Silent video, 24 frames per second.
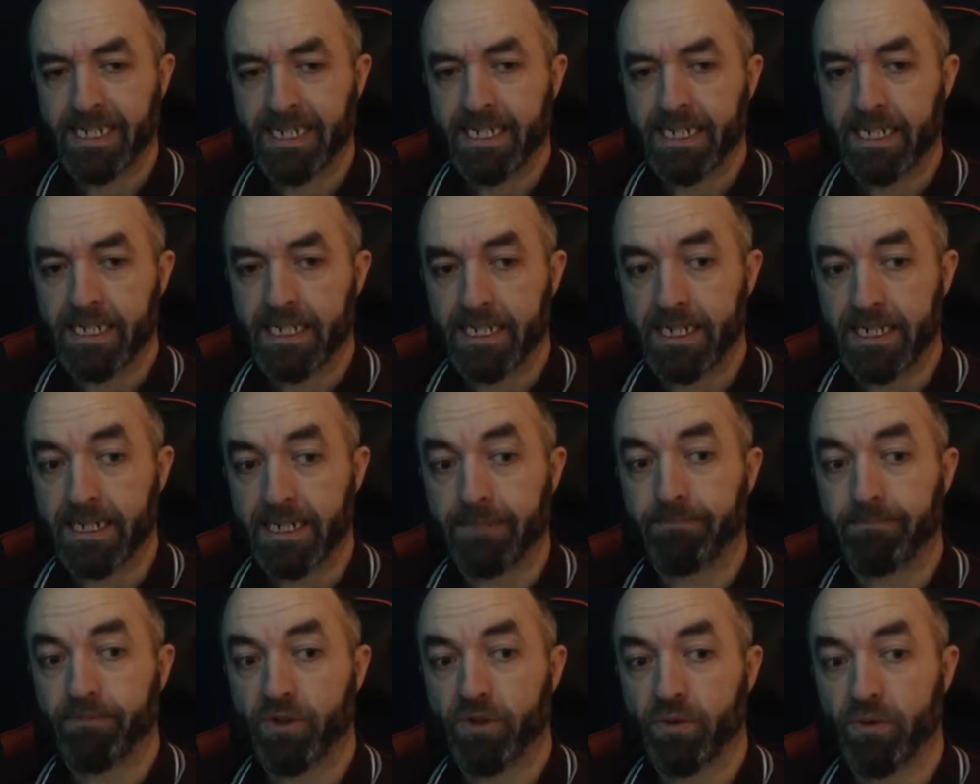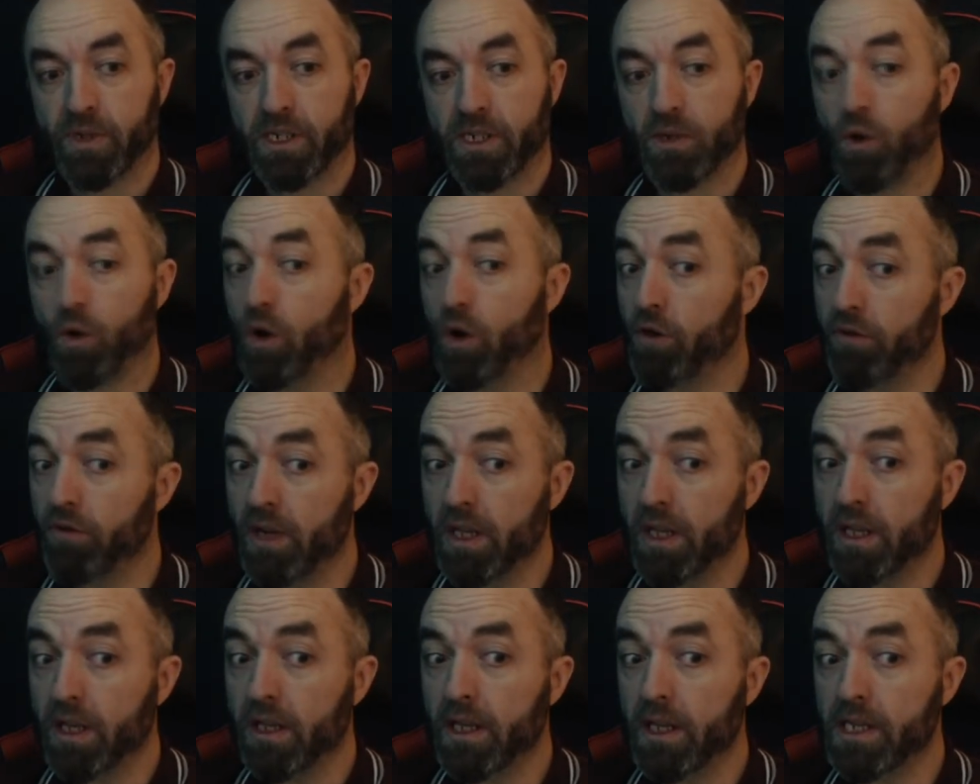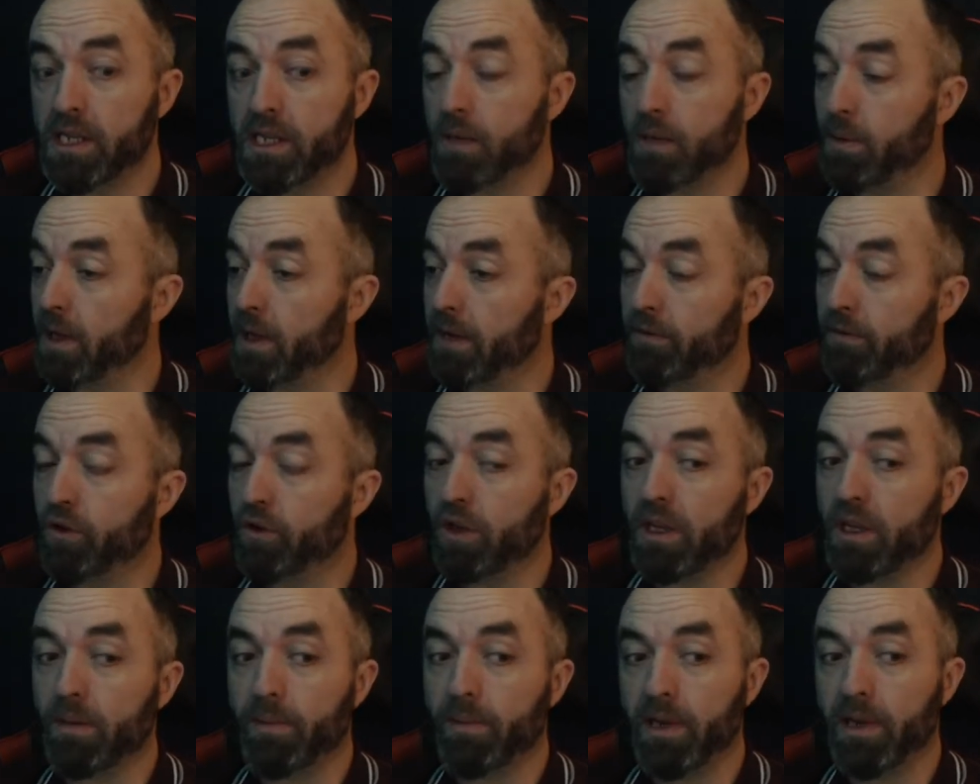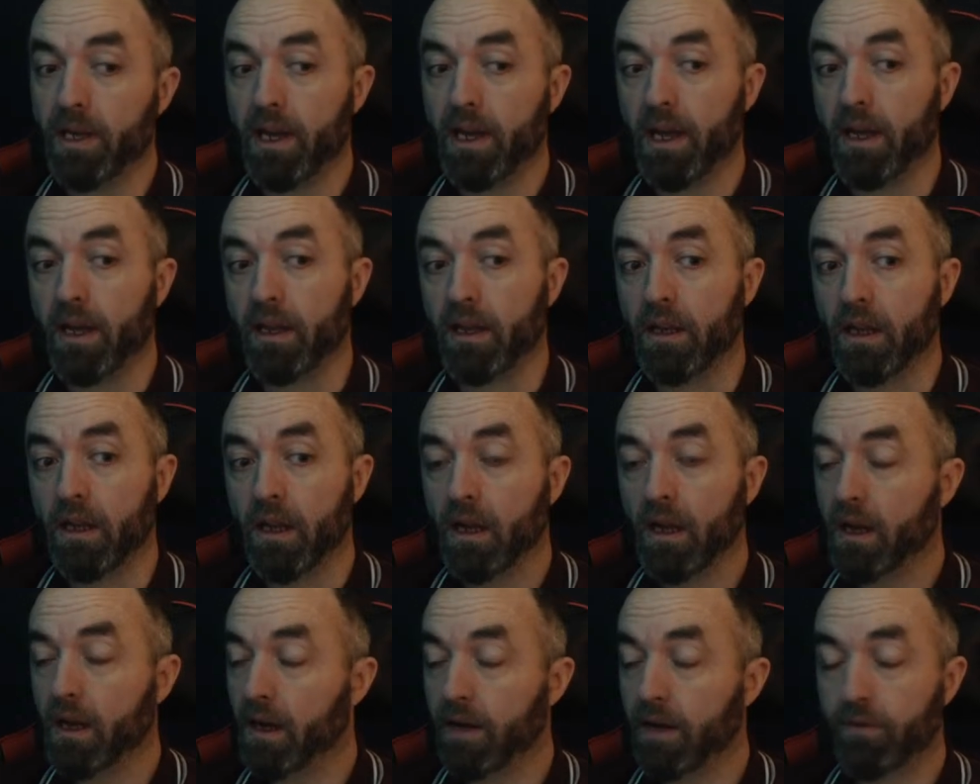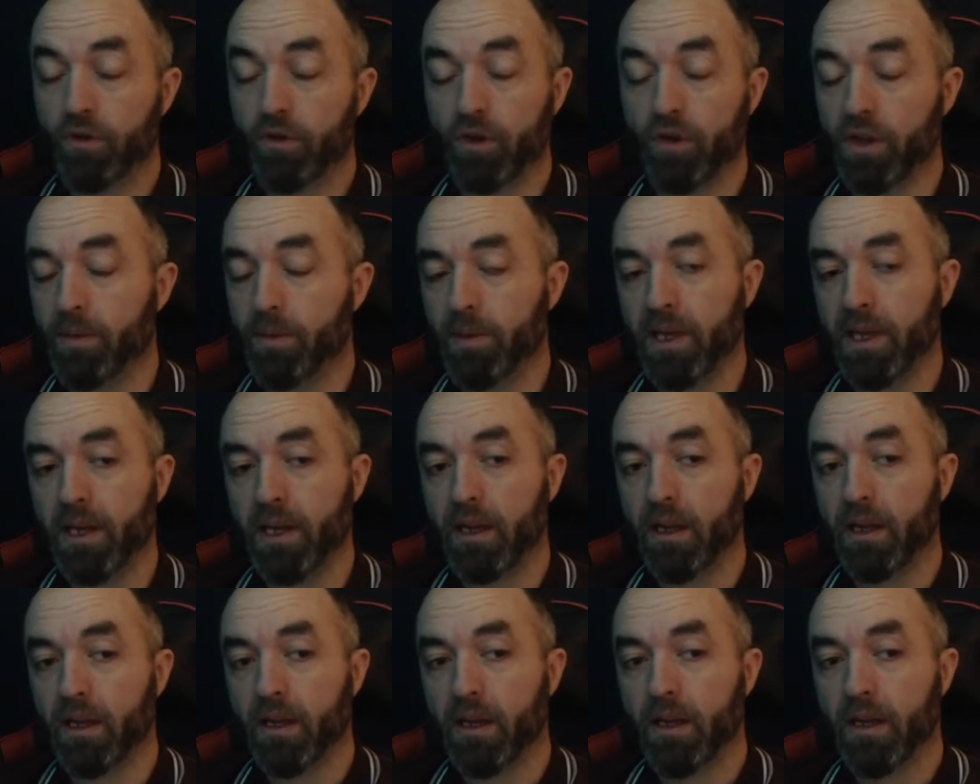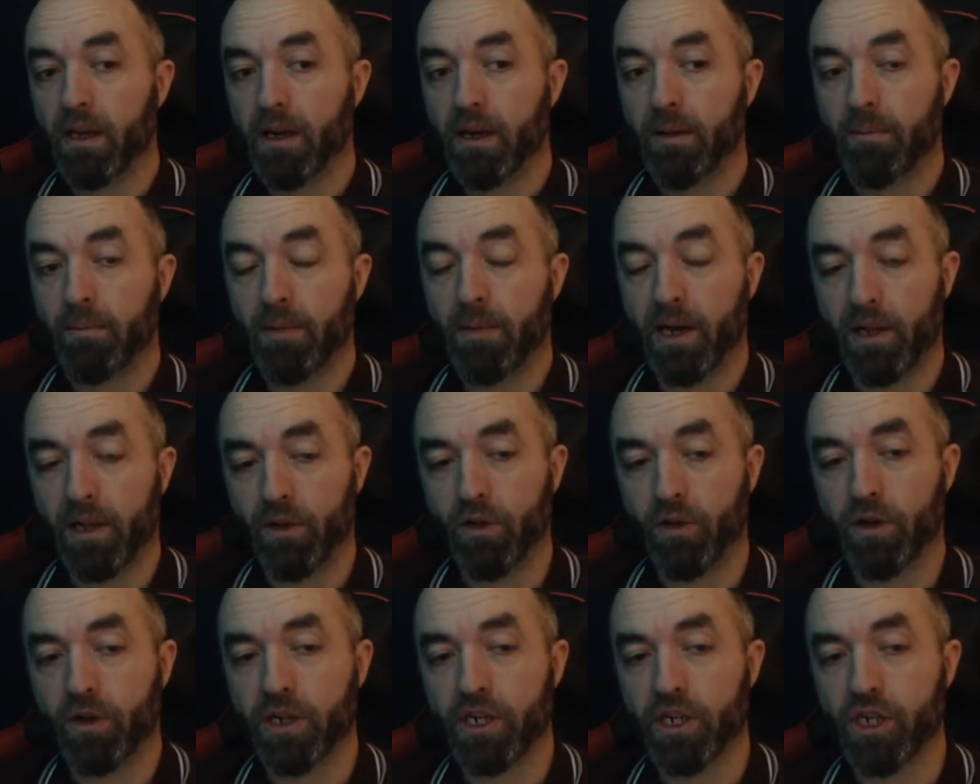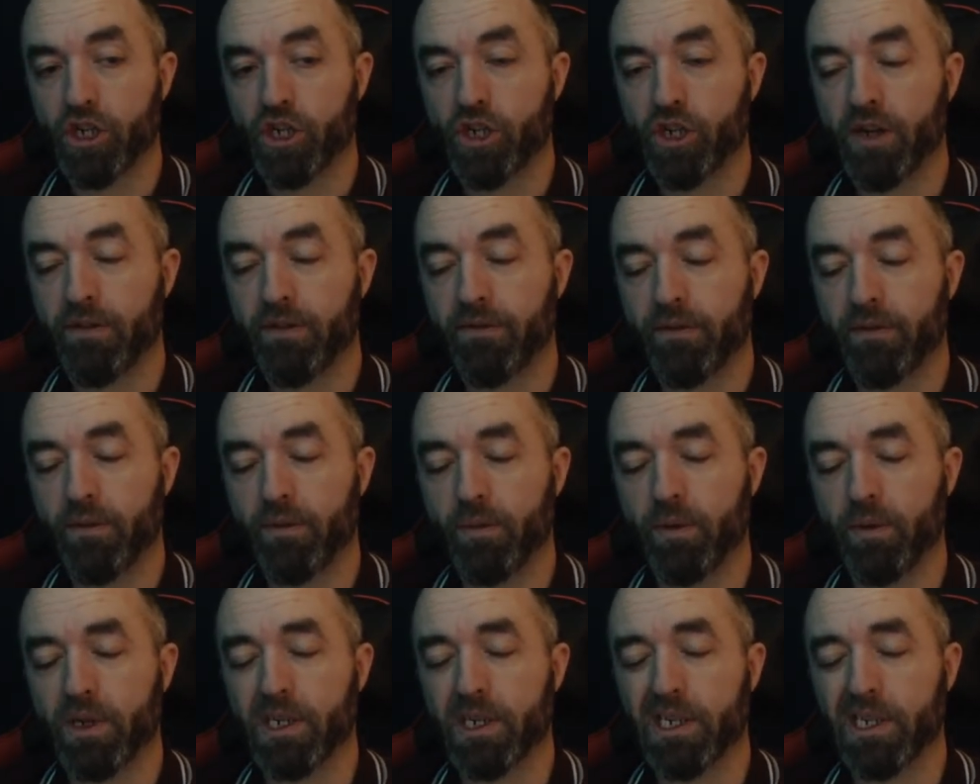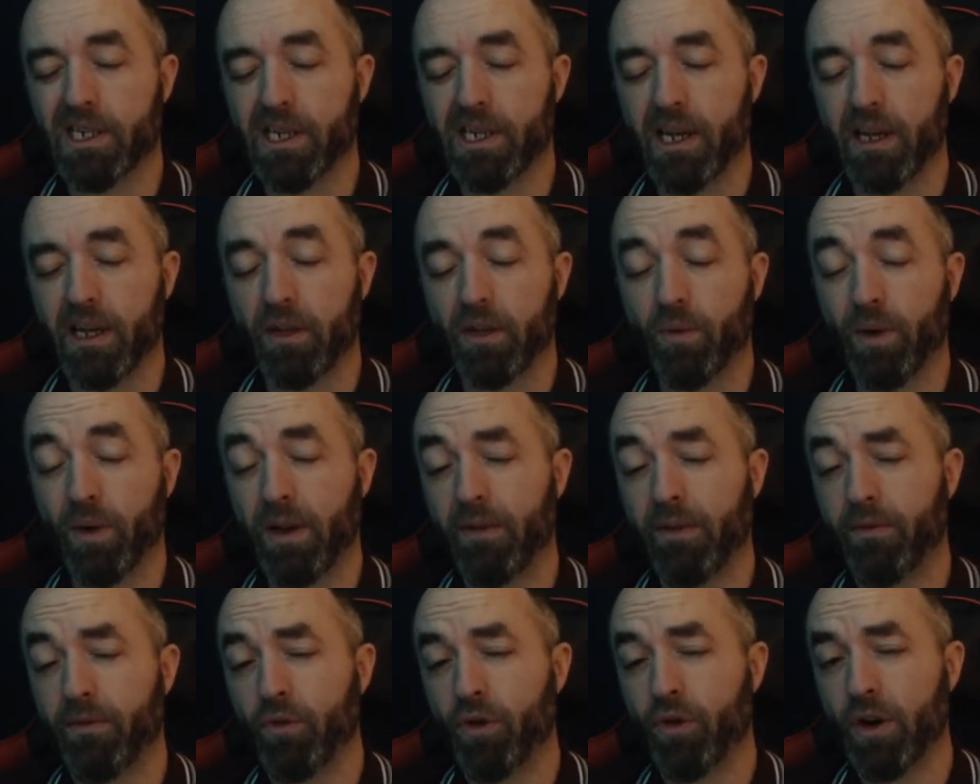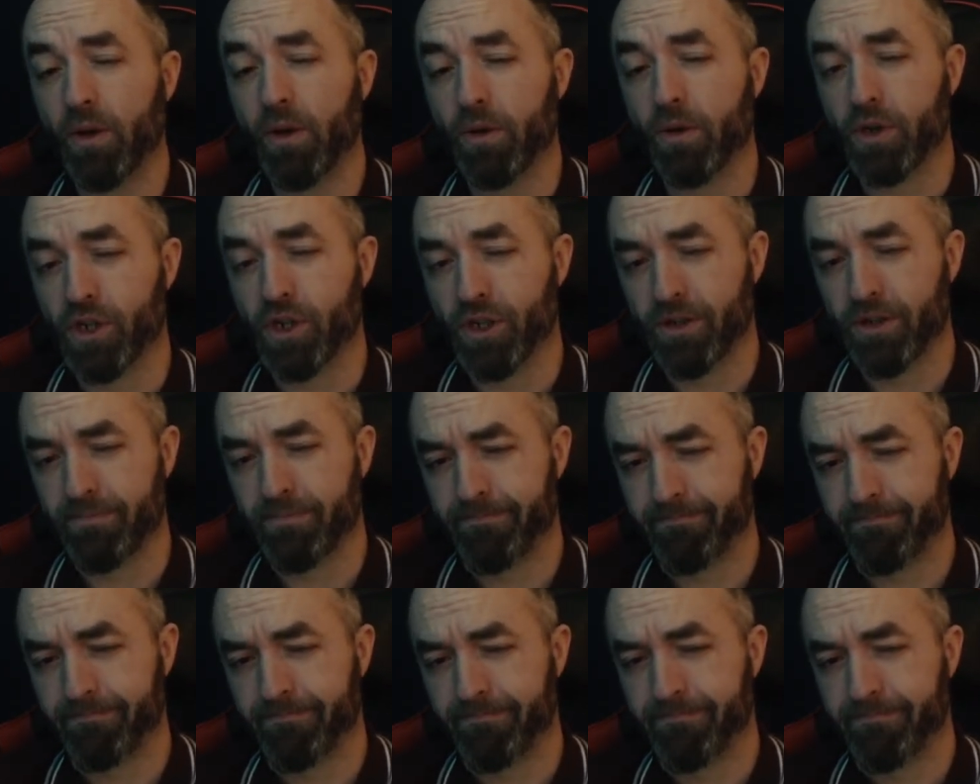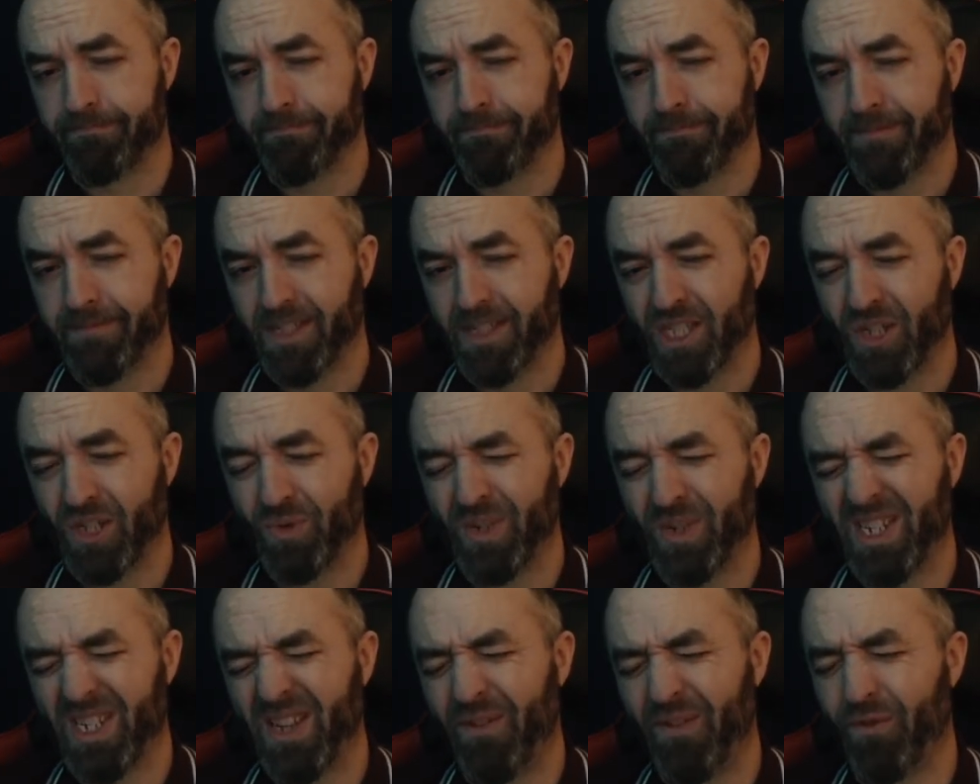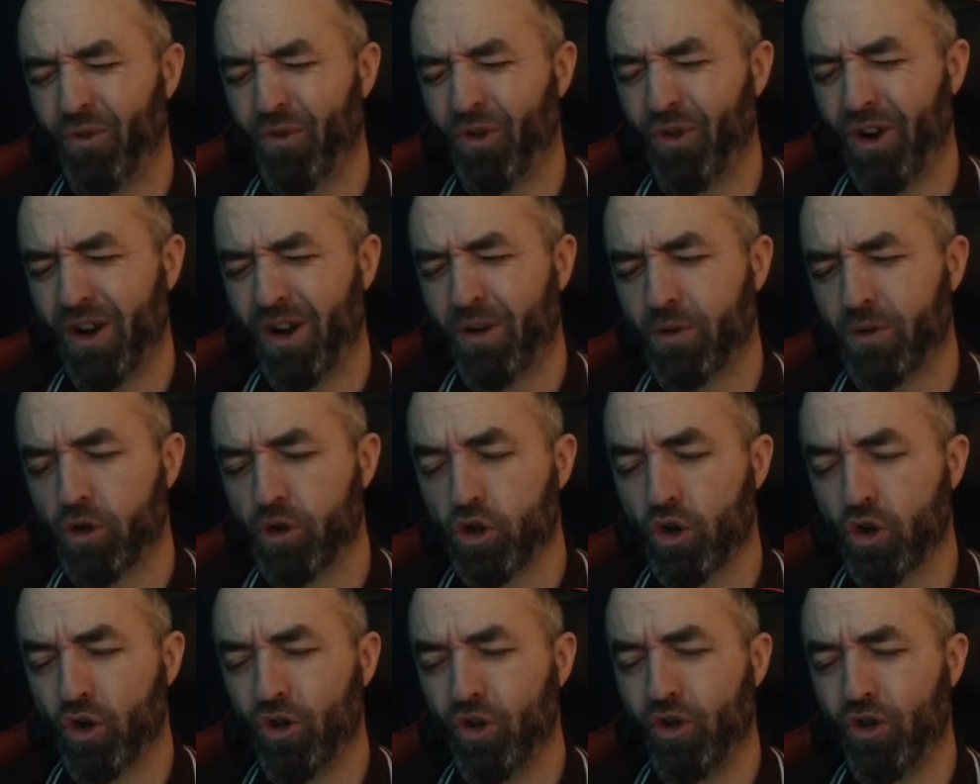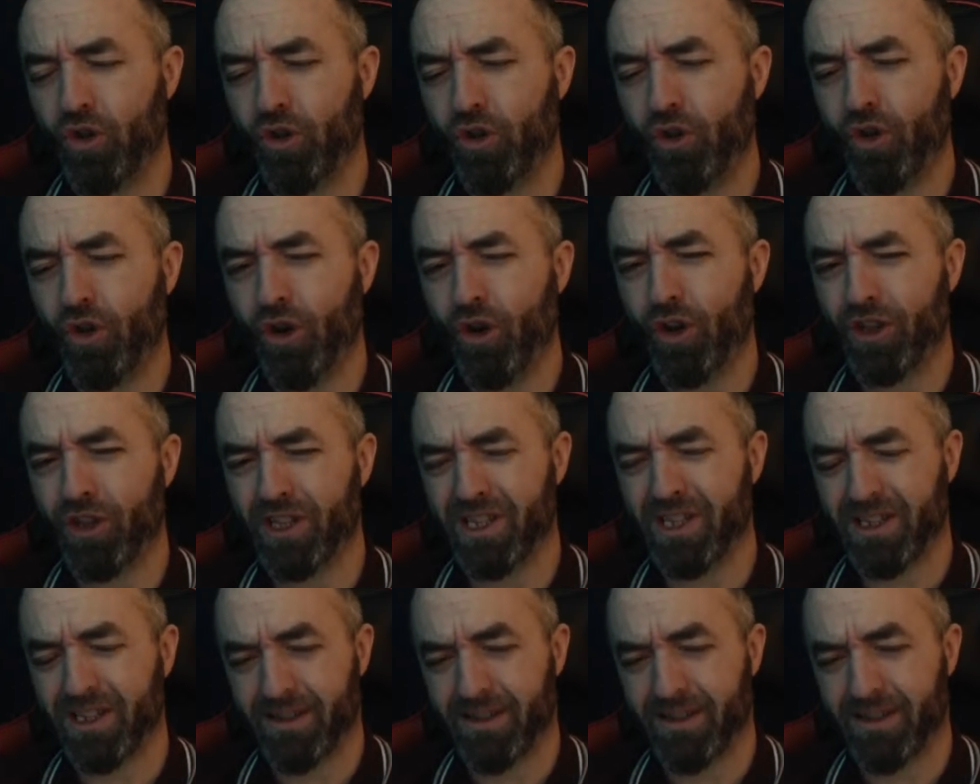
Yeah, 20. Oh, really, Lizzie? Well, I've got you beat, hen. I've got you beat. My longest shift was 24 hours. 24 hours on the dot.